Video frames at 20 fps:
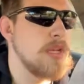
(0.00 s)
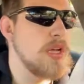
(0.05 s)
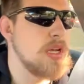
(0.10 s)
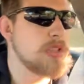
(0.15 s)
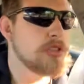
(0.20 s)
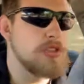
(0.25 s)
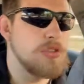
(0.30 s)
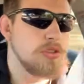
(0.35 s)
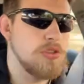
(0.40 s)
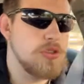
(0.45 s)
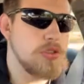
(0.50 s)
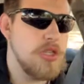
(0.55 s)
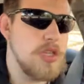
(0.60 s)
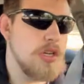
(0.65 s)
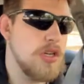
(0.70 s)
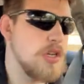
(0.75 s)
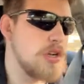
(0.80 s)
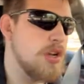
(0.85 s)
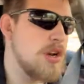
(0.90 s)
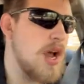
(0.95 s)
It's
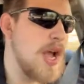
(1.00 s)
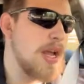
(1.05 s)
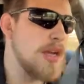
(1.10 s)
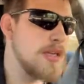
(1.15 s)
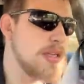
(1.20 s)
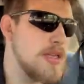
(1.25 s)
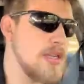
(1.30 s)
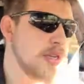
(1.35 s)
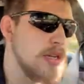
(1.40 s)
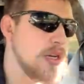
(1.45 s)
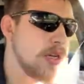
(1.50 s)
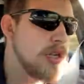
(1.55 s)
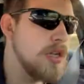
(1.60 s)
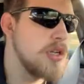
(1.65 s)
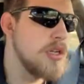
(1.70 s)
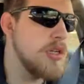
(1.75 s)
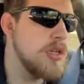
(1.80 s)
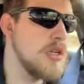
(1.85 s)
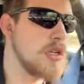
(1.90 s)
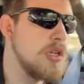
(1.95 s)
usually a good idea
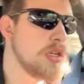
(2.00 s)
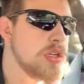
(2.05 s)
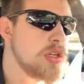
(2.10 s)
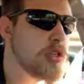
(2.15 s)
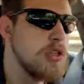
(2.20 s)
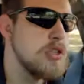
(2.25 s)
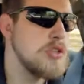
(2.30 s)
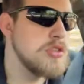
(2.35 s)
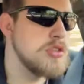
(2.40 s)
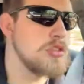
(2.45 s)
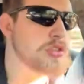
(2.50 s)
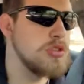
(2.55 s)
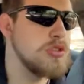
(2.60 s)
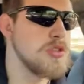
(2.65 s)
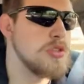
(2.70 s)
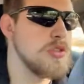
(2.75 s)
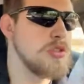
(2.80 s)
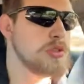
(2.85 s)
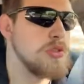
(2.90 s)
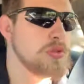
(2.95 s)

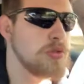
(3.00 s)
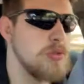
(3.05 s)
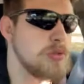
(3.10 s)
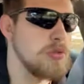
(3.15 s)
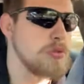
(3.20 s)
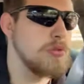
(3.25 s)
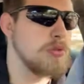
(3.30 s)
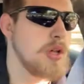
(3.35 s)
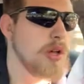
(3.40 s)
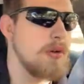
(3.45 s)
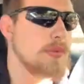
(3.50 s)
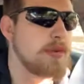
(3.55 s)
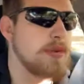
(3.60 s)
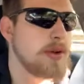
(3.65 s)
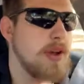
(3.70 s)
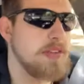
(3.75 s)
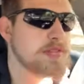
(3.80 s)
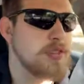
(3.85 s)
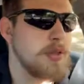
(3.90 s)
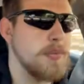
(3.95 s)
to, like, when you
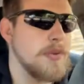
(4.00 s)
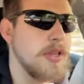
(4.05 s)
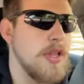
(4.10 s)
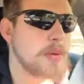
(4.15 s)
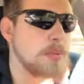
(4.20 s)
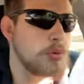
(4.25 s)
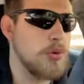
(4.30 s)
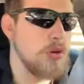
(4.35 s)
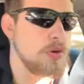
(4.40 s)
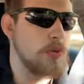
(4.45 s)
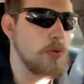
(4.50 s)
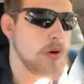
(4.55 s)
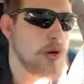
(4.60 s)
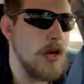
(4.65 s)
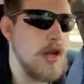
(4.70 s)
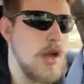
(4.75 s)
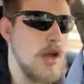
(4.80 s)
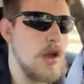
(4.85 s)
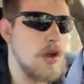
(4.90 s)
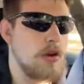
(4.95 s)
have something like
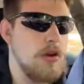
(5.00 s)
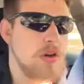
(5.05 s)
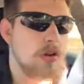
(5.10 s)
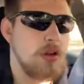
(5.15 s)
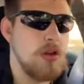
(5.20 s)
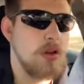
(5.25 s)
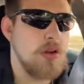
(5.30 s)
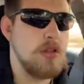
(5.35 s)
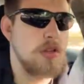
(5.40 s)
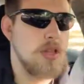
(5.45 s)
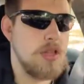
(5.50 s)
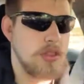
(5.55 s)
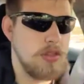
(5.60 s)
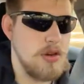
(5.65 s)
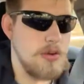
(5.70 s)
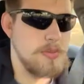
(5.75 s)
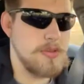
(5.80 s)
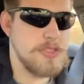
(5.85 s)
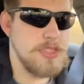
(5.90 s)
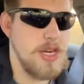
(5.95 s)
pre-workout or like
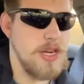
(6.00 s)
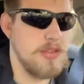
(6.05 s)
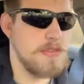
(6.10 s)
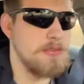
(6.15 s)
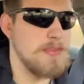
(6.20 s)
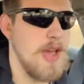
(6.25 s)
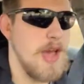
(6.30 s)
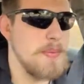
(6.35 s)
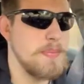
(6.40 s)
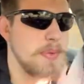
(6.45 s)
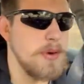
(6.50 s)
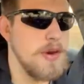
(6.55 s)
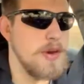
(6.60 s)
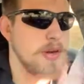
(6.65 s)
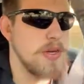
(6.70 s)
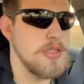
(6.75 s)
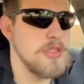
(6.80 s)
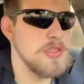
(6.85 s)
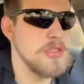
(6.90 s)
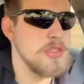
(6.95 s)
thermogenic fat
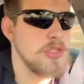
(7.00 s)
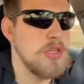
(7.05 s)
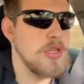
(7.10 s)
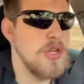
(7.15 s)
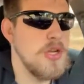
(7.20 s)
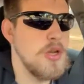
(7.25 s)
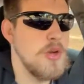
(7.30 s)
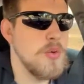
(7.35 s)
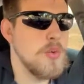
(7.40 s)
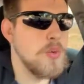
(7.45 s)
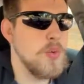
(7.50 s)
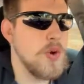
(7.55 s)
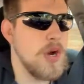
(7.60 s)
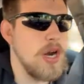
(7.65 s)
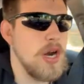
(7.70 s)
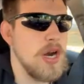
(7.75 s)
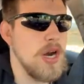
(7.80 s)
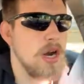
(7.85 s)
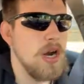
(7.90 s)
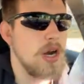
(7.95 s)
burners,
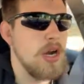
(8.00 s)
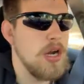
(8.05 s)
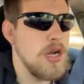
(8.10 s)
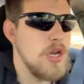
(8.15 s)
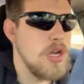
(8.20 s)
where